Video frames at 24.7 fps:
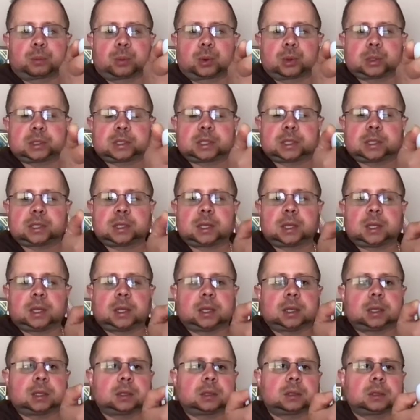pointed
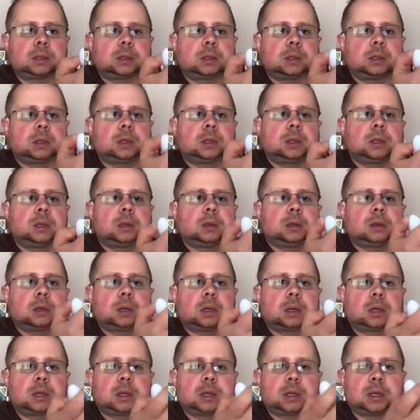end
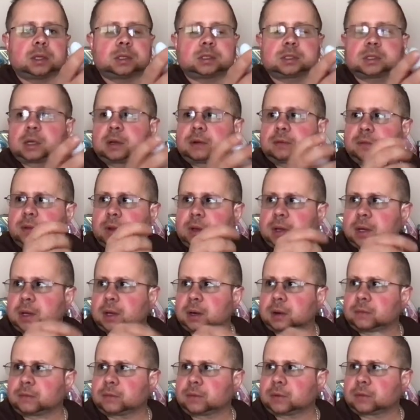instead of like kind
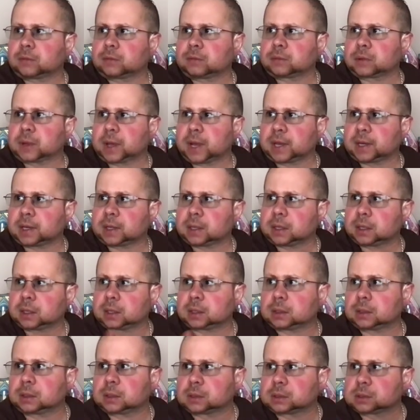of a flat
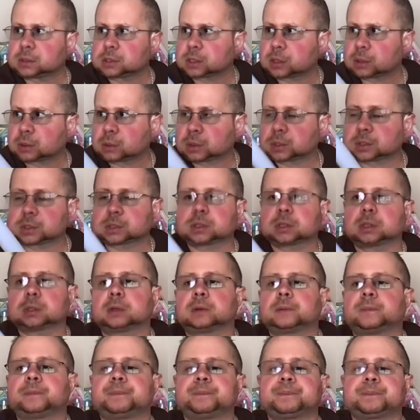end, and so it's
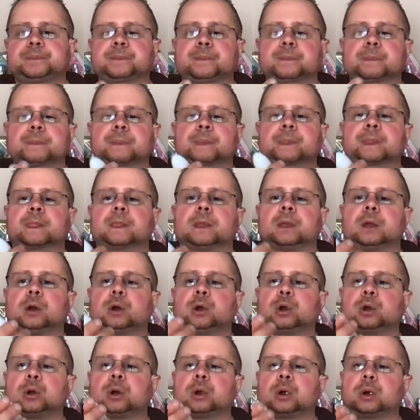
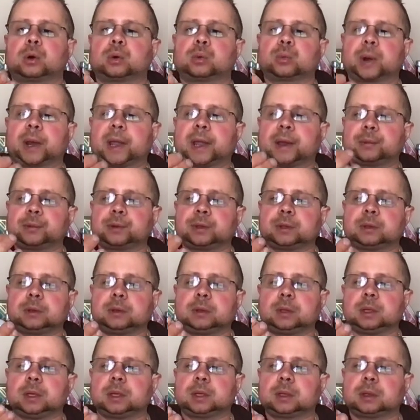or rounded
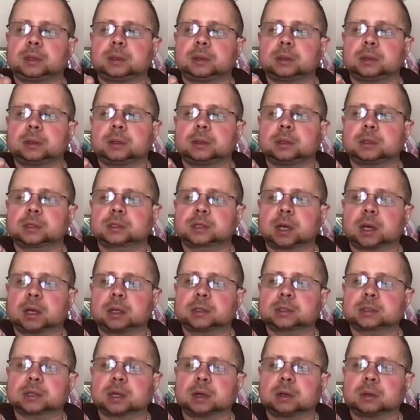end. It's got
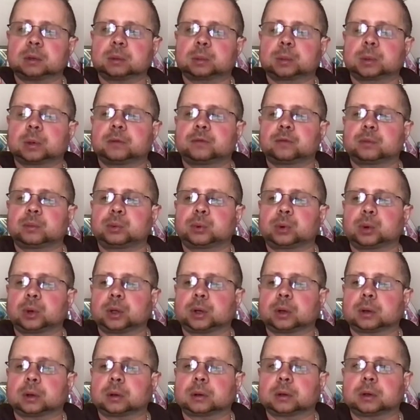a little bit of a
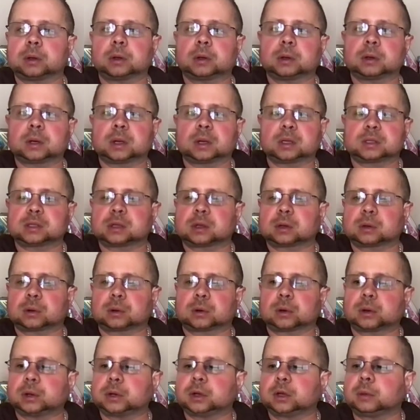point on here. It's not gonna
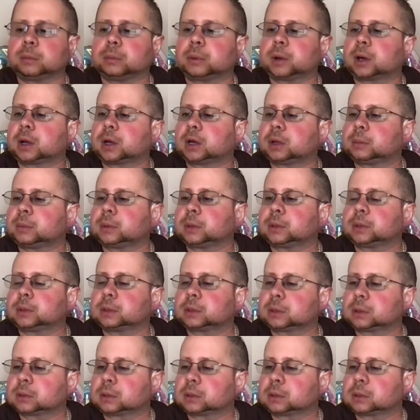hurt anybody, but